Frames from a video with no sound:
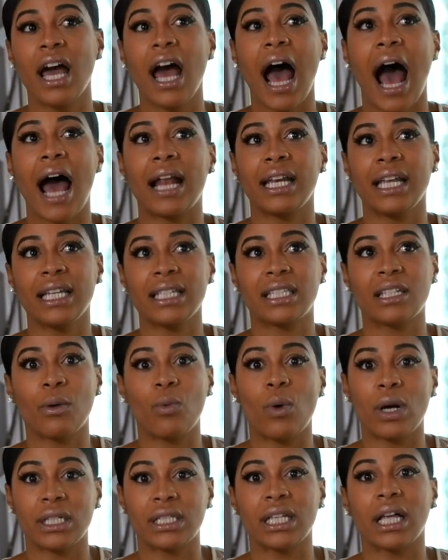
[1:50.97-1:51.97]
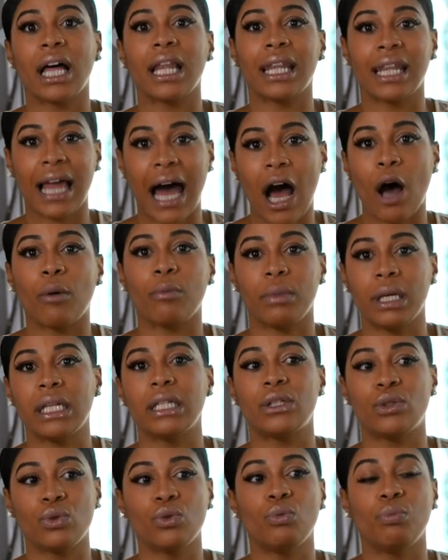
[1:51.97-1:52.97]
I need someone to allow me
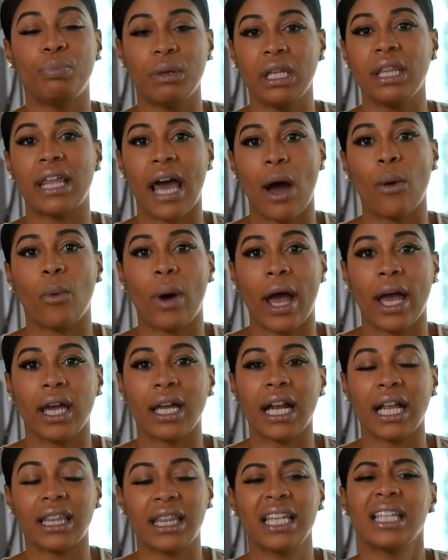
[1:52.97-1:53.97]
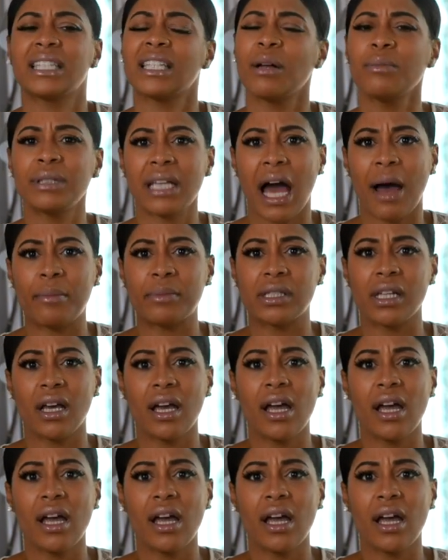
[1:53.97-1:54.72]
to be that way. And I think sometimes